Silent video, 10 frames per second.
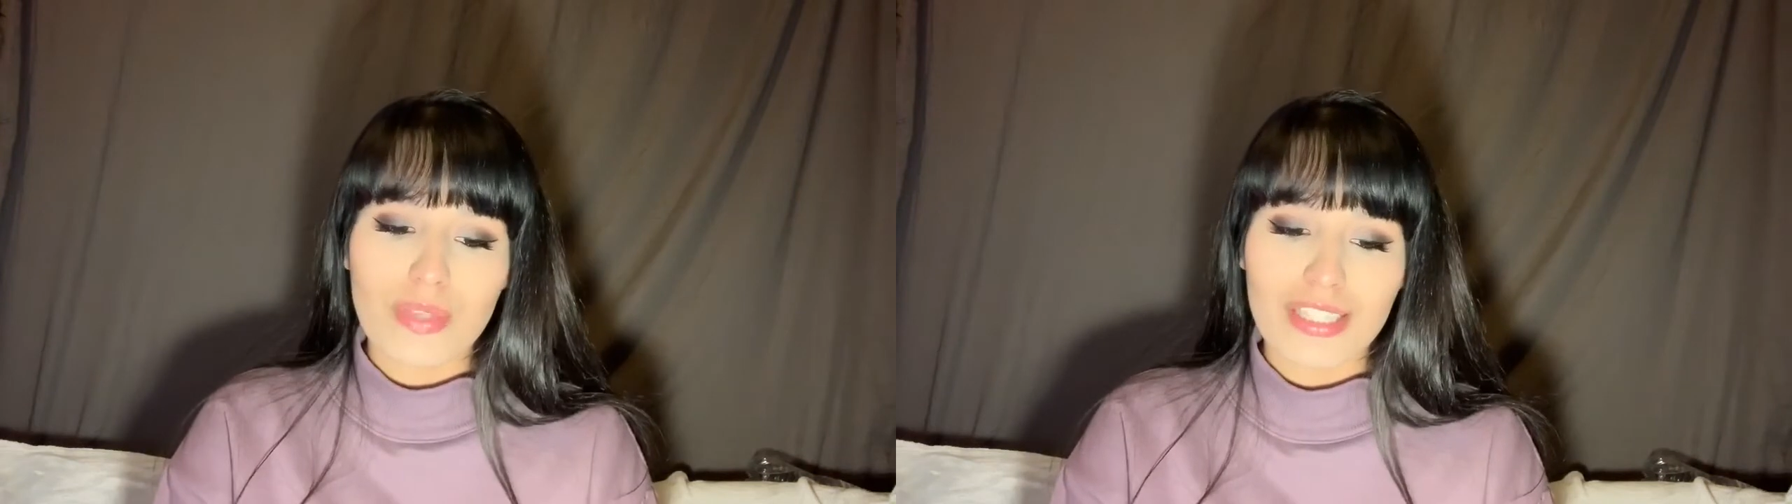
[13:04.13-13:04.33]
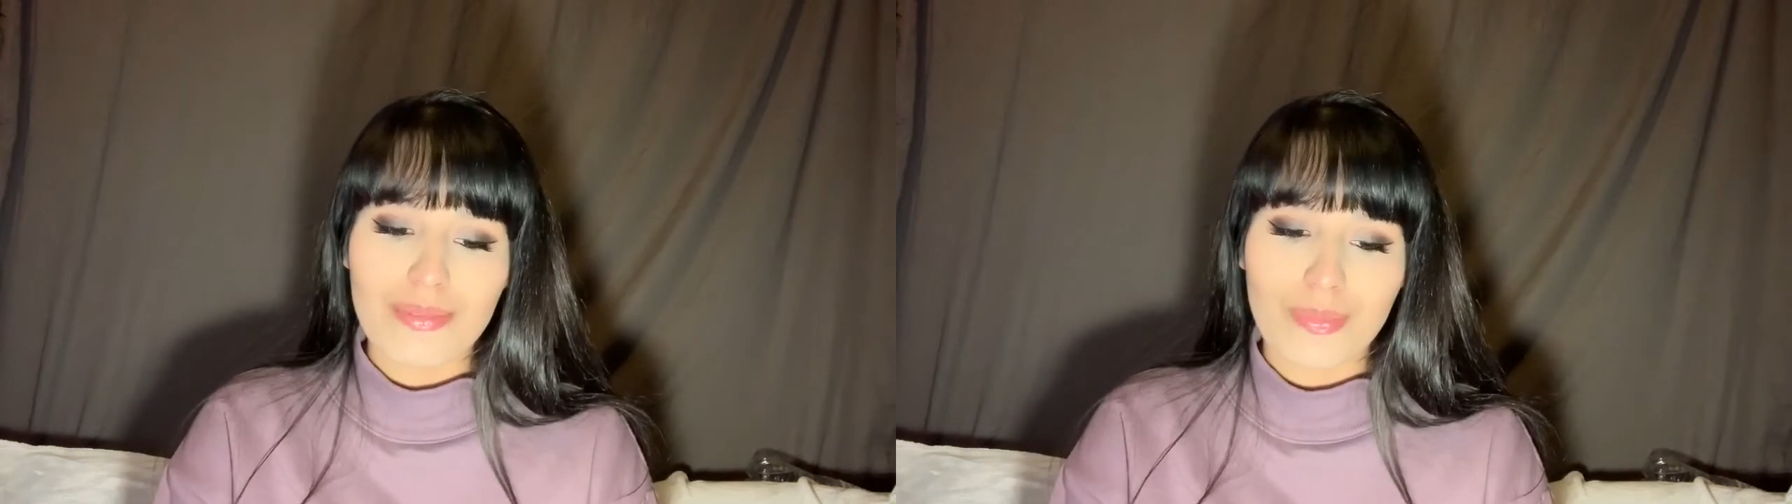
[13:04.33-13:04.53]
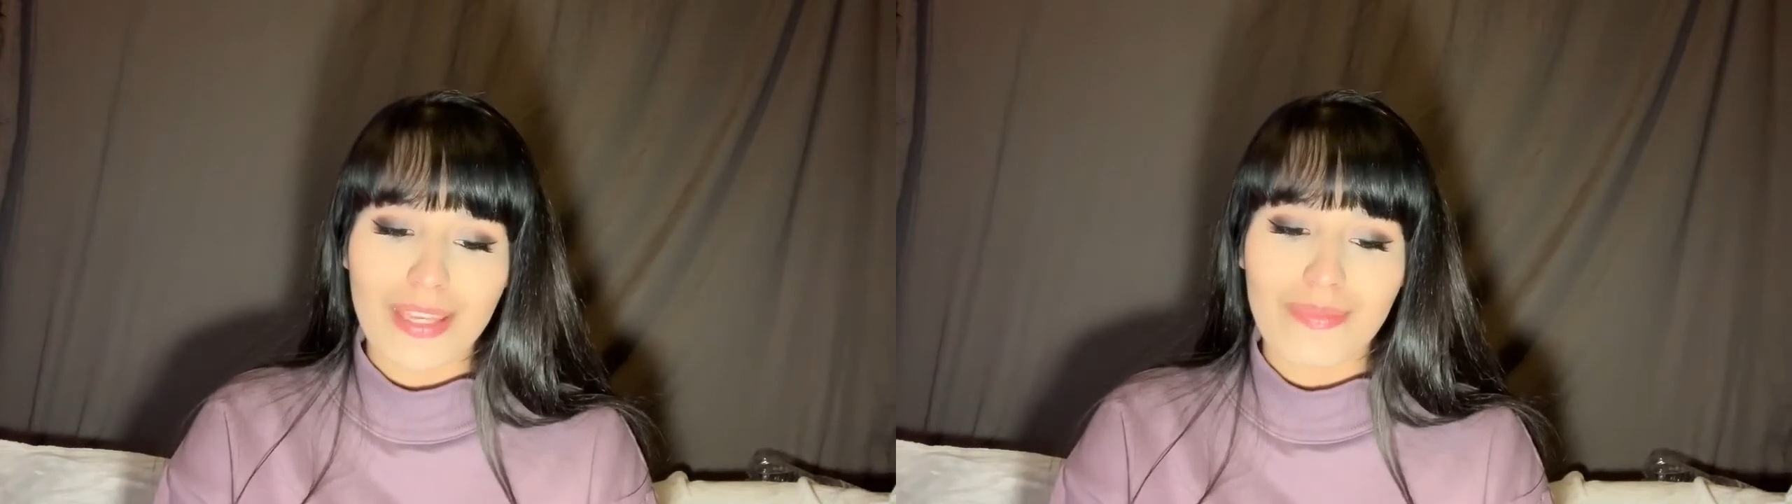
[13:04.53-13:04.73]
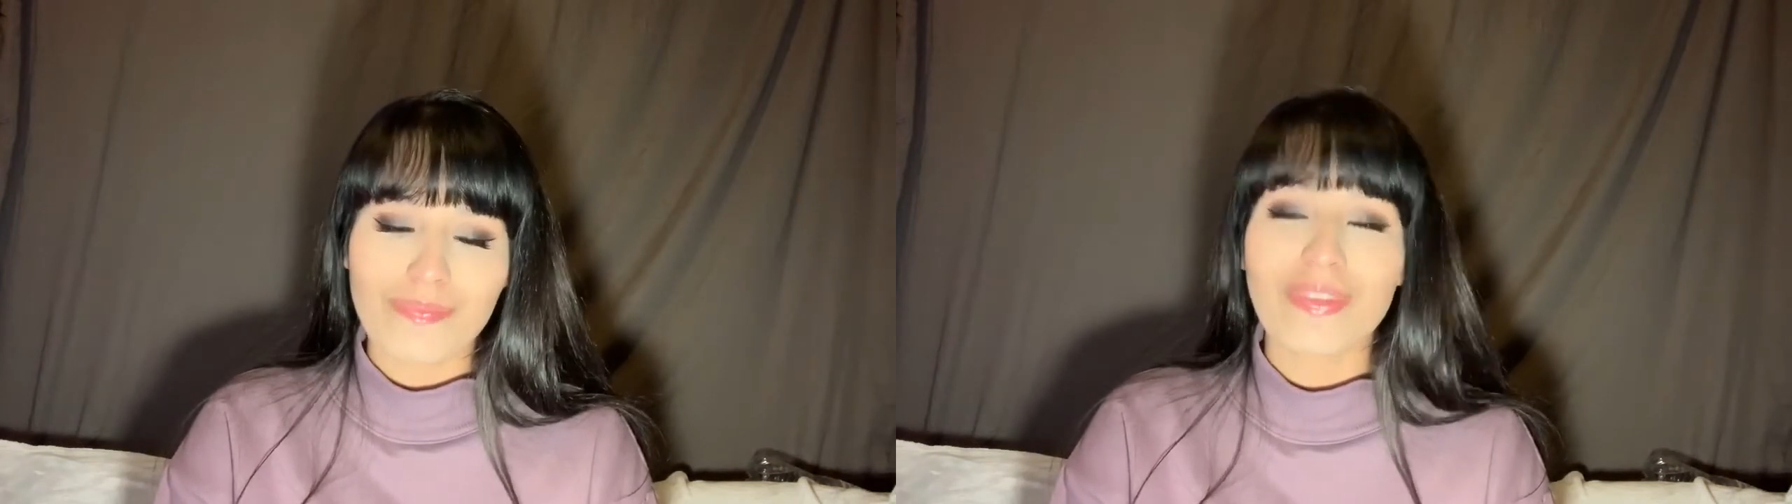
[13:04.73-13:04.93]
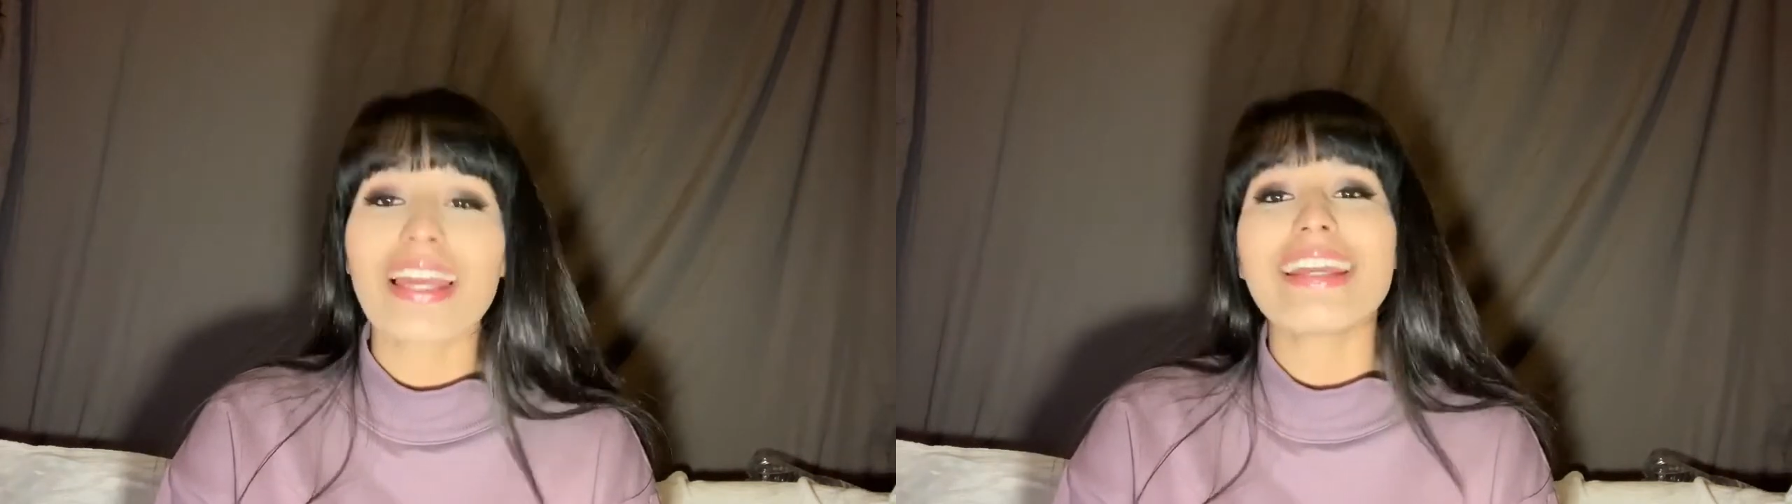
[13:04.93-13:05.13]
miss me?
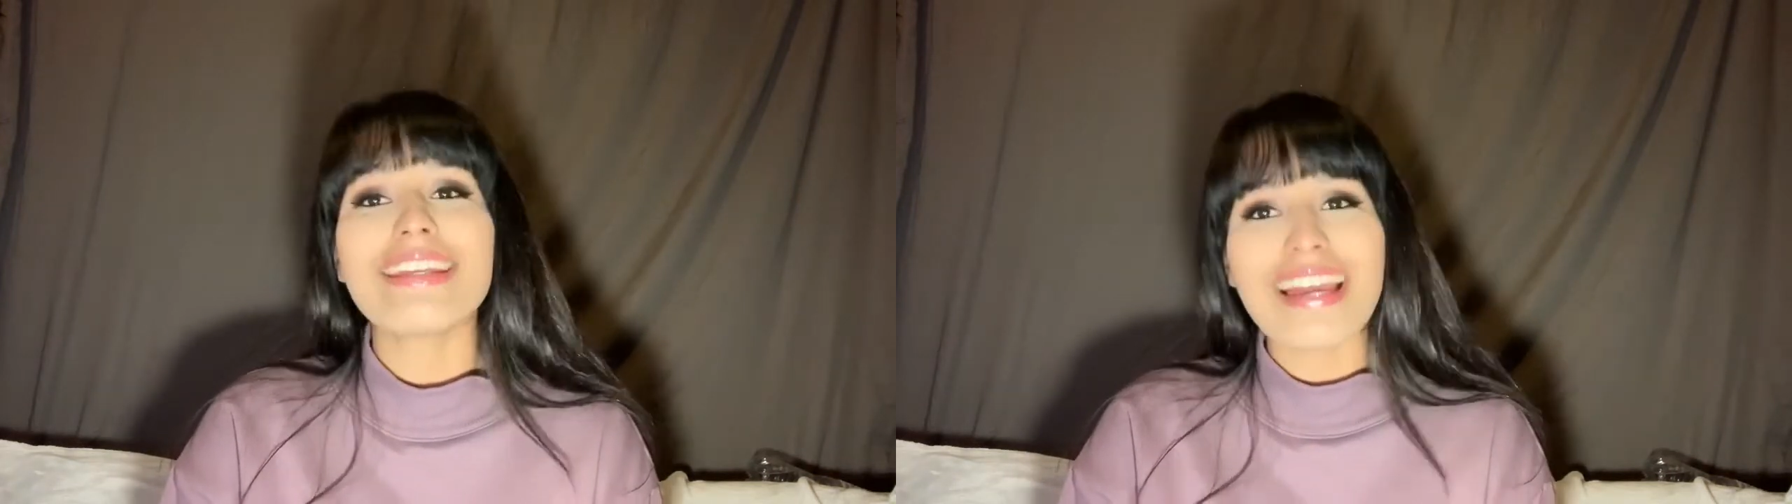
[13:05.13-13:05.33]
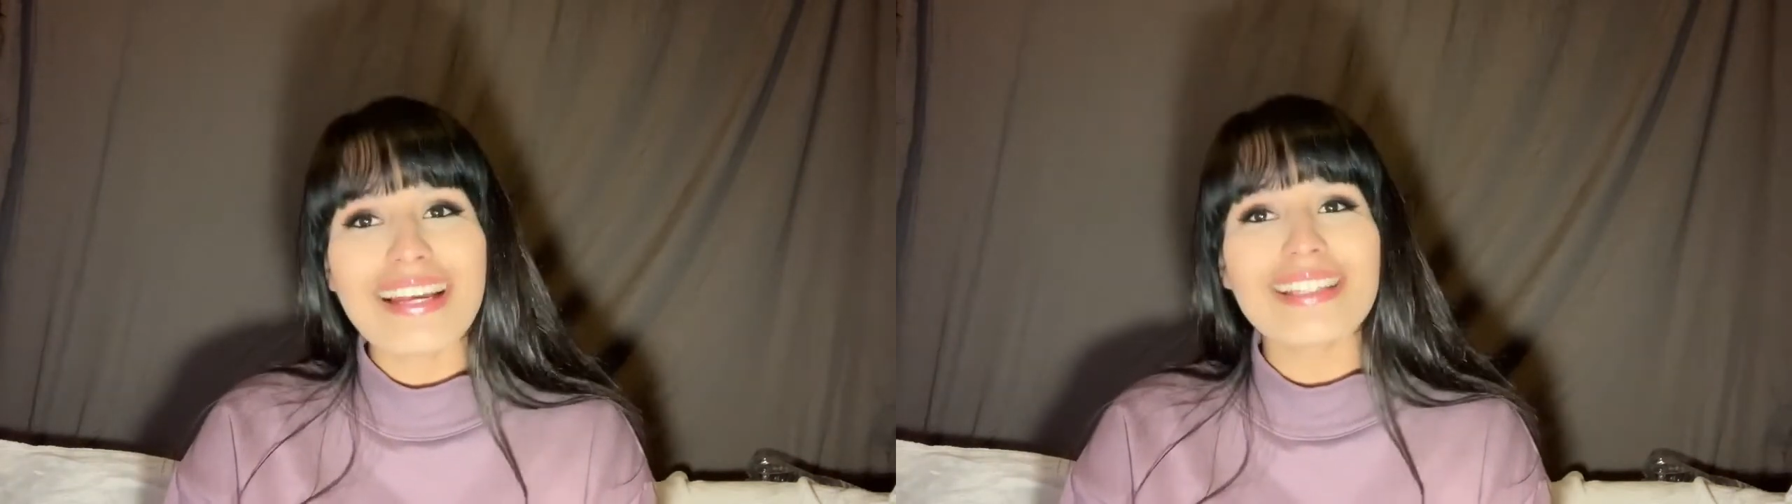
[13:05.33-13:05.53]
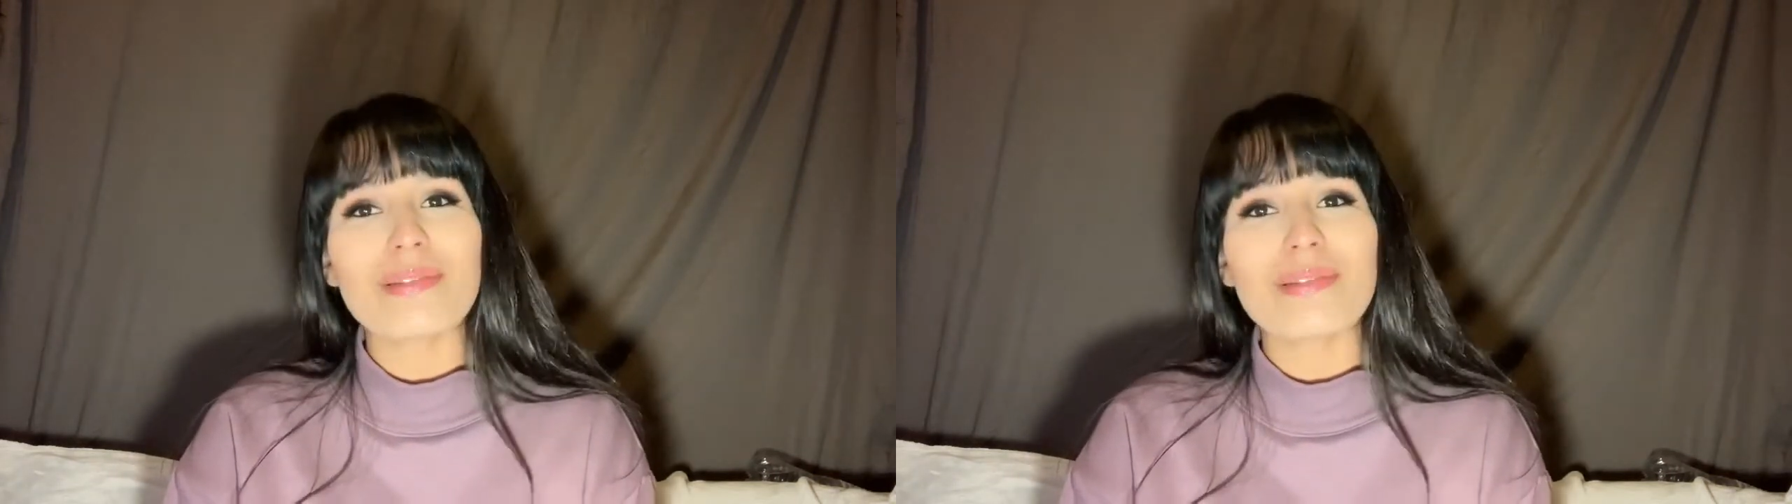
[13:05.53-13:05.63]
Yes,